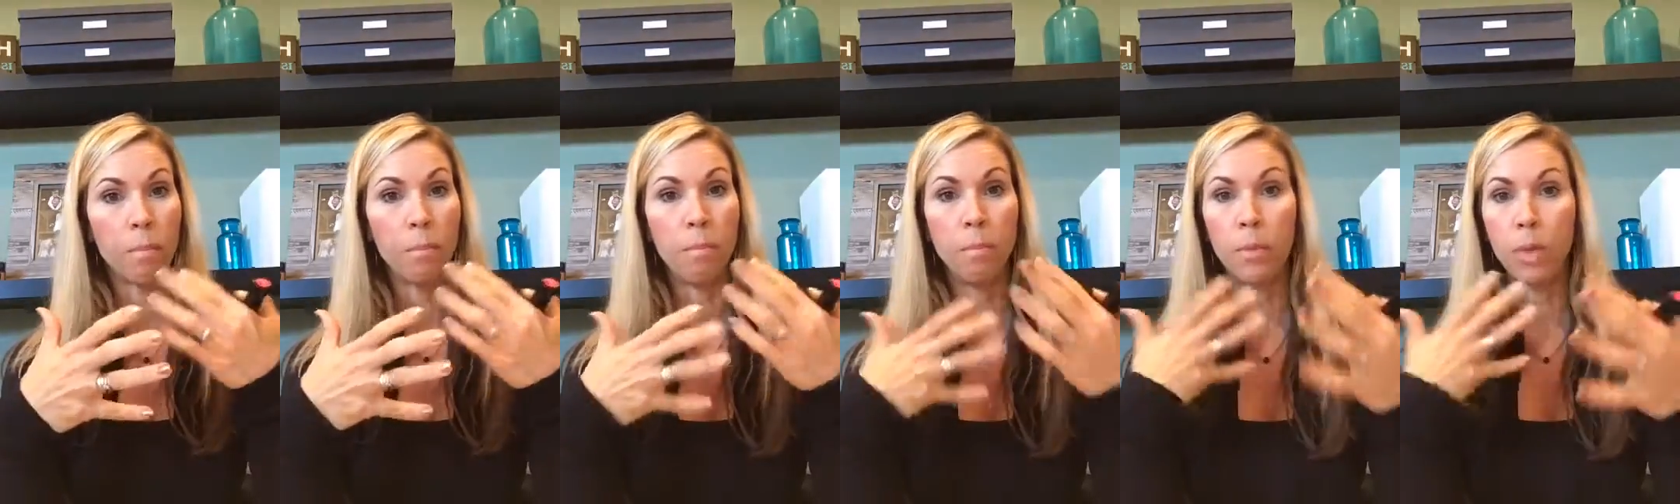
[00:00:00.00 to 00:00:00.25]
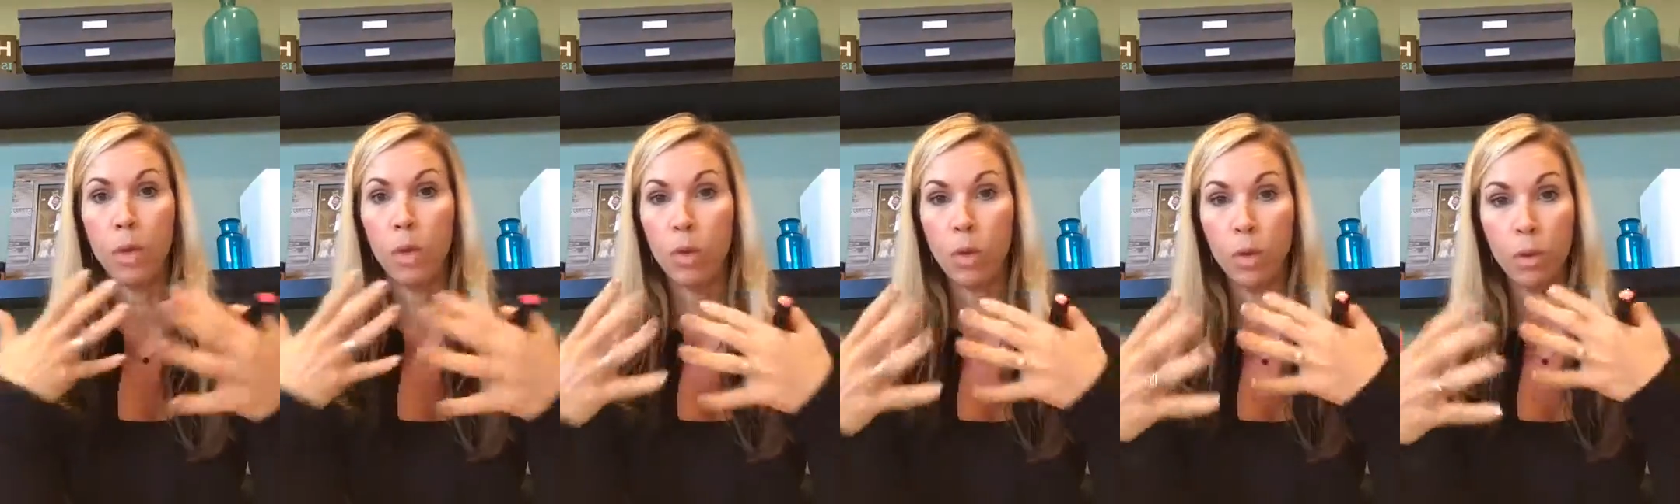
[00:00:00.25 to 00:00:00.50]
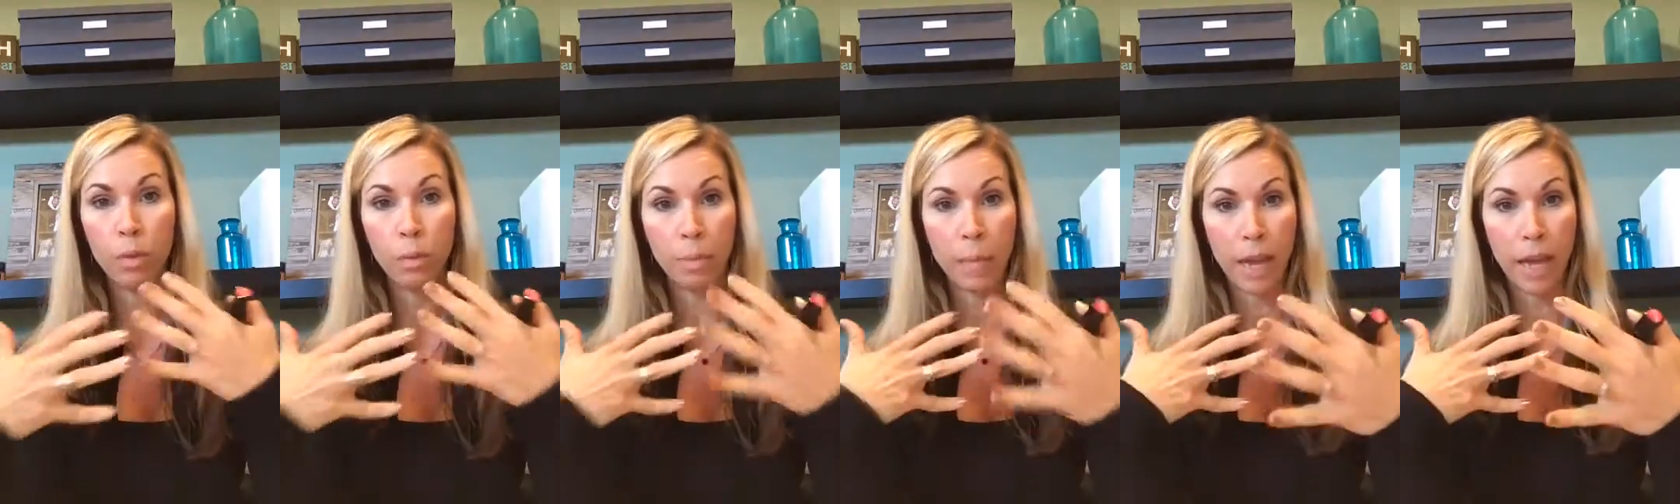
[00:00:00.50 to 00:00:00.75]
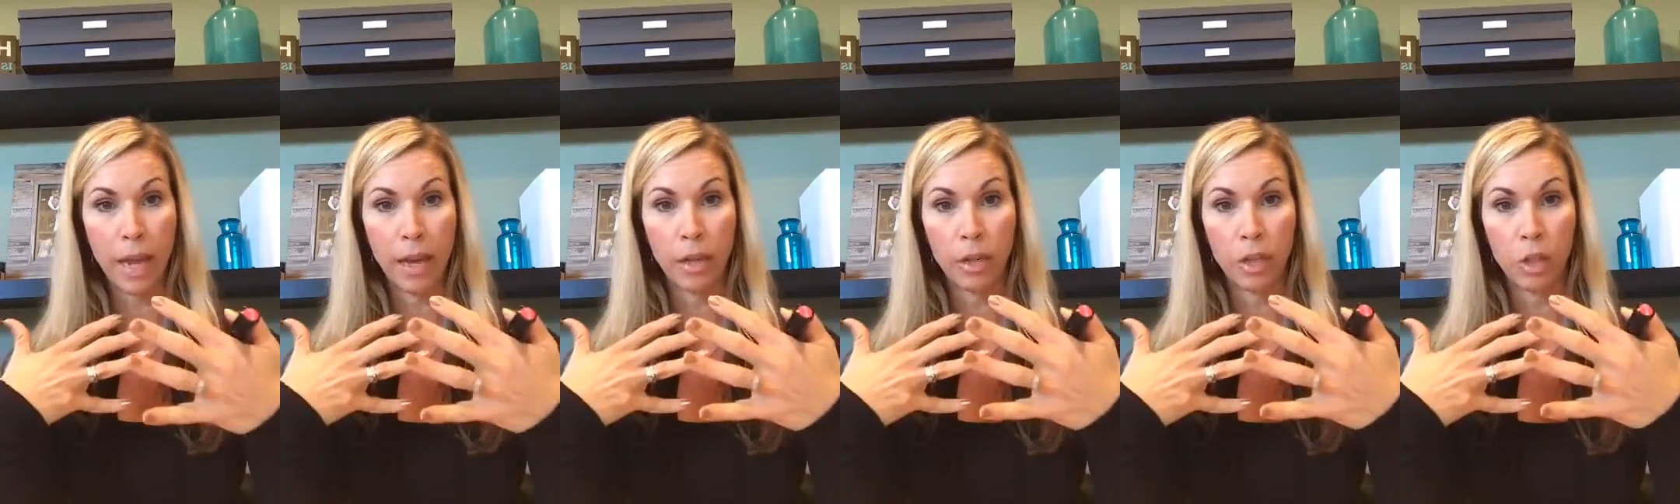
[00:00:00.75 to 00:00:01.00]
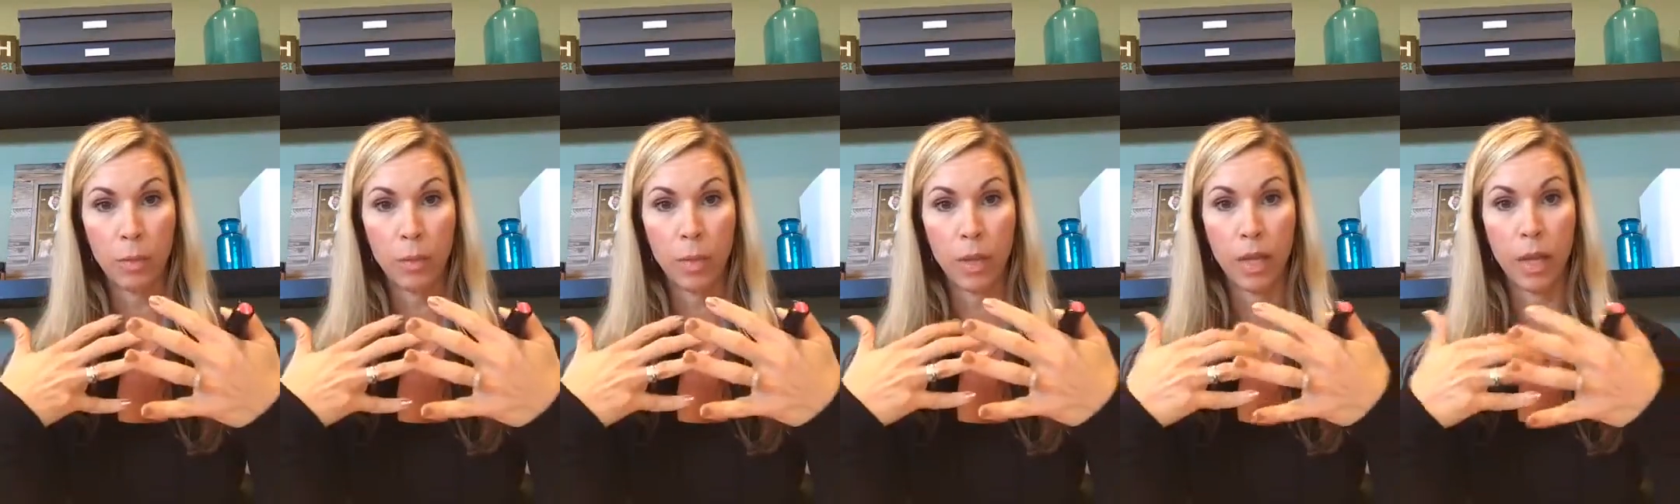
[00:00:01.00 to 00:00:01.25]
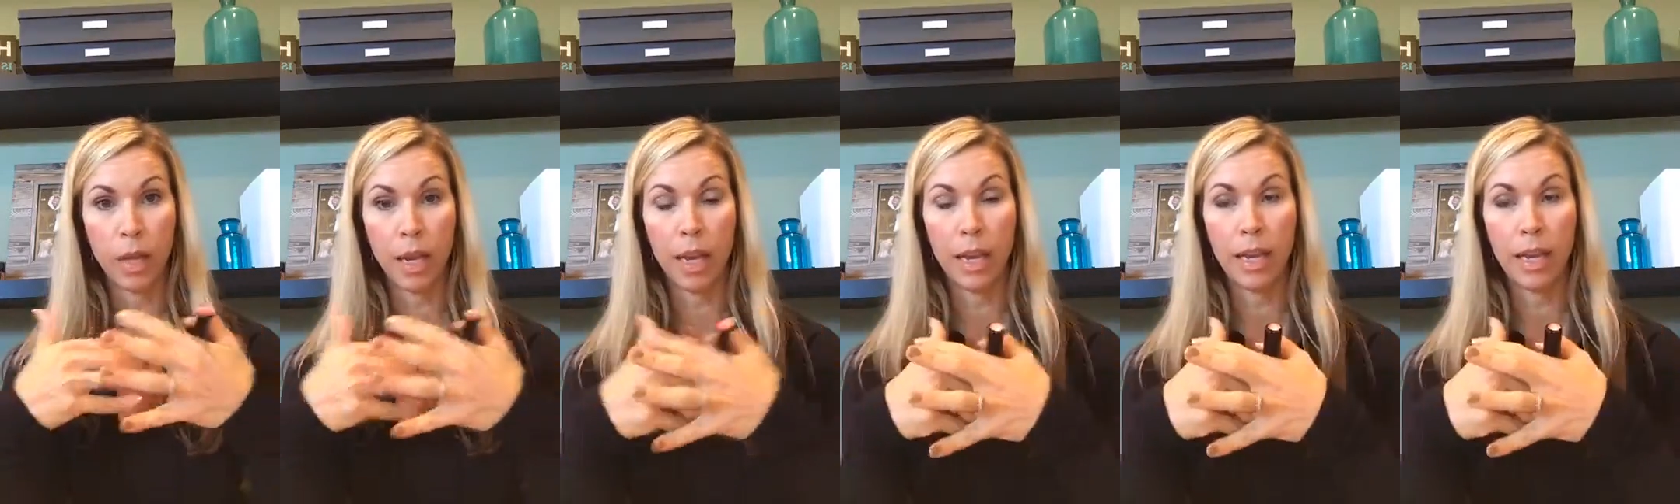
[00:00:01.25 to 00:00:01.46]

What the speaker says: mood management,